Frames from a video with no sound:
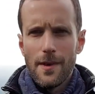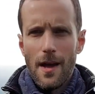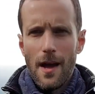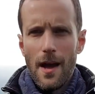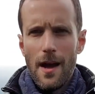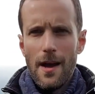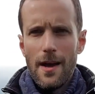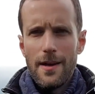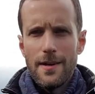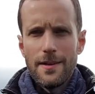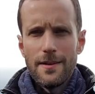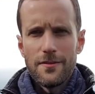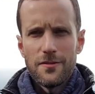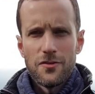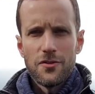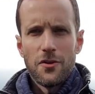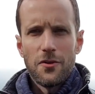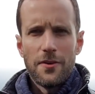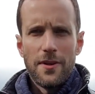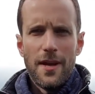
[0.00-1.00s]
Hey, it's
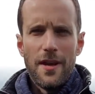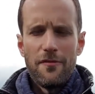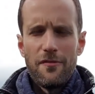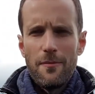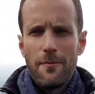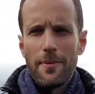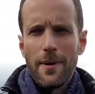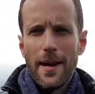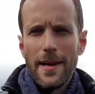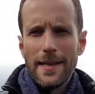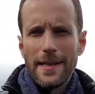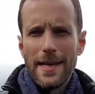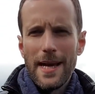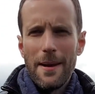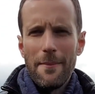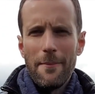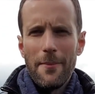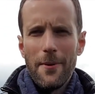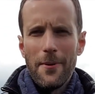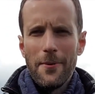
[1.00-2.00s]
John here from Planet
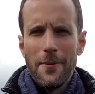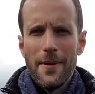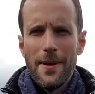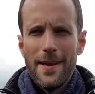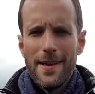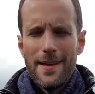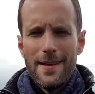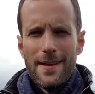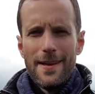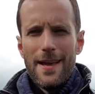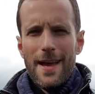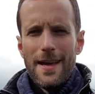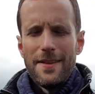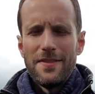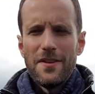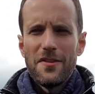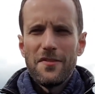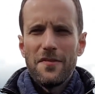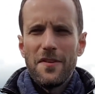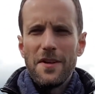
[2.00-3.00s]
Kambo. In
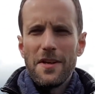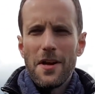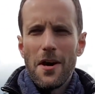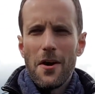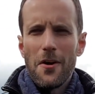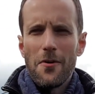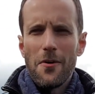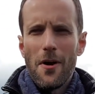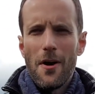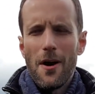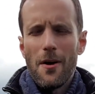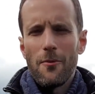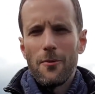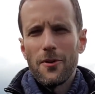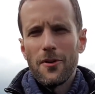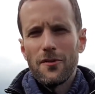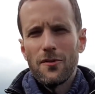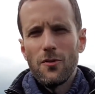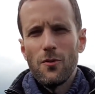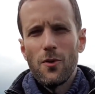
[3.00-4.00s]
this video, I
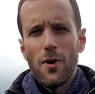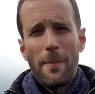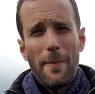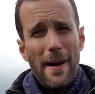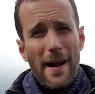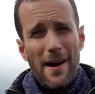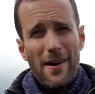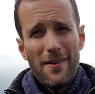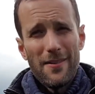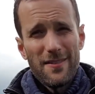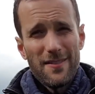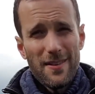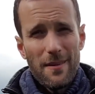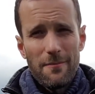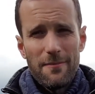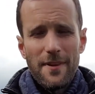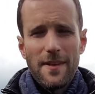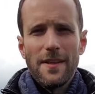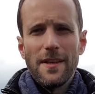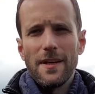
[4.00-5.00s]
want to talk about
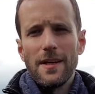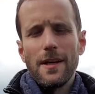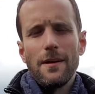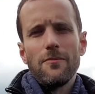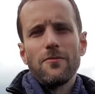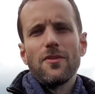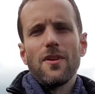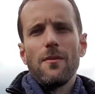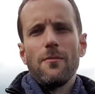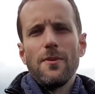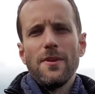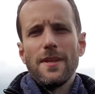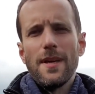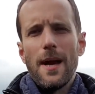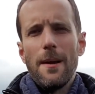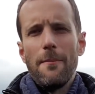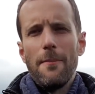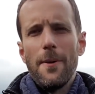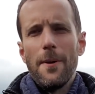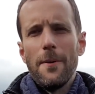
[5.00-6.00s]
something that comes up with
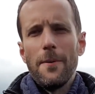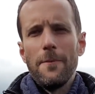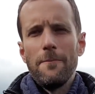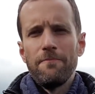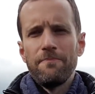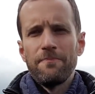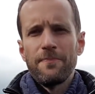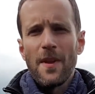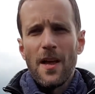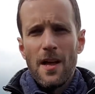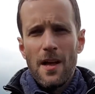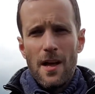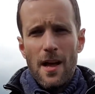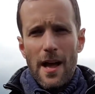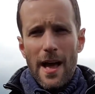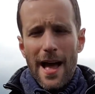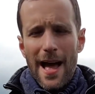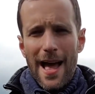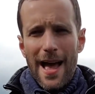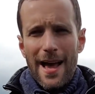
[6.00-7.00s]
Kambo
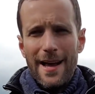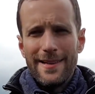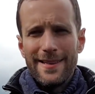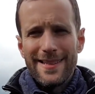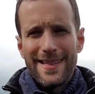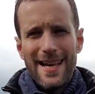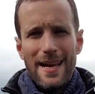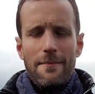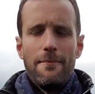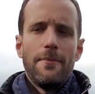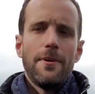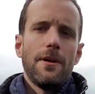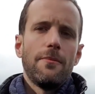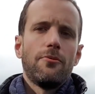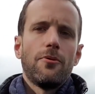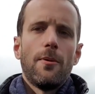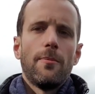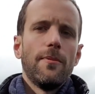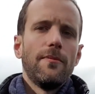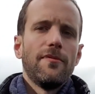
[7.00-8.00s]
and can be a
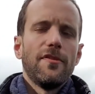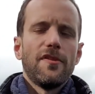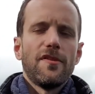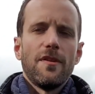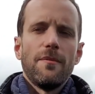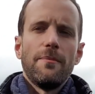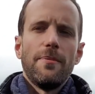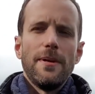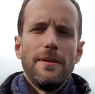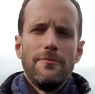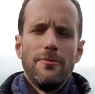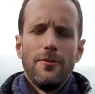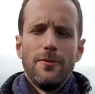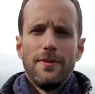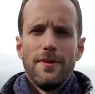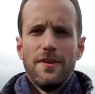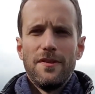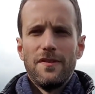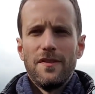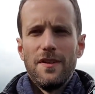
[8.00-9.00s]
problem for some people,
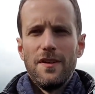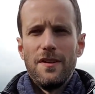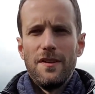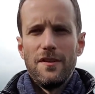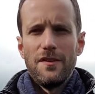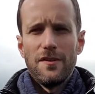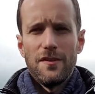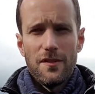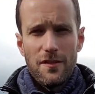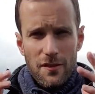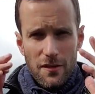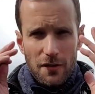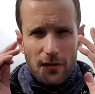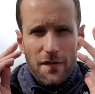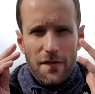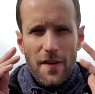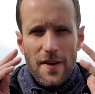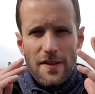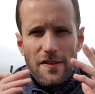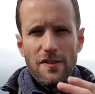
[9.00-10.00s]
and this is the
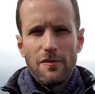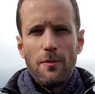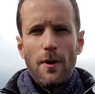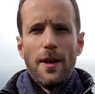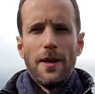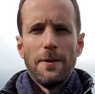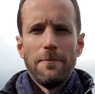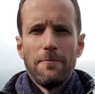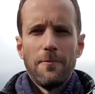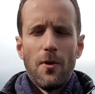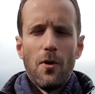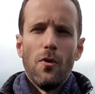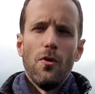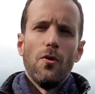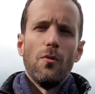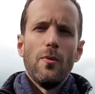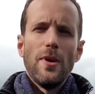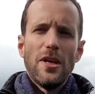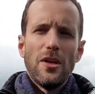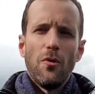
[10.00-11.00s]
face swelling,
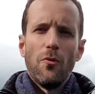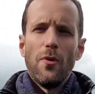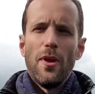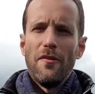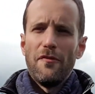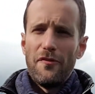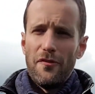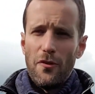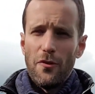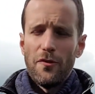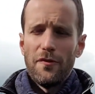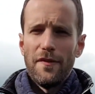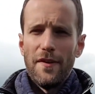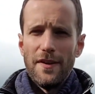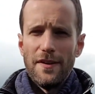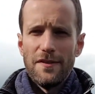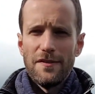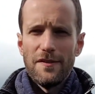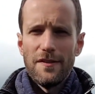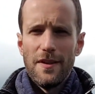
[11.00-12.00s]
or we call it frog
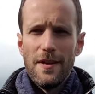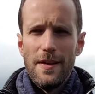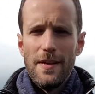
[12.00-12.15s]
face.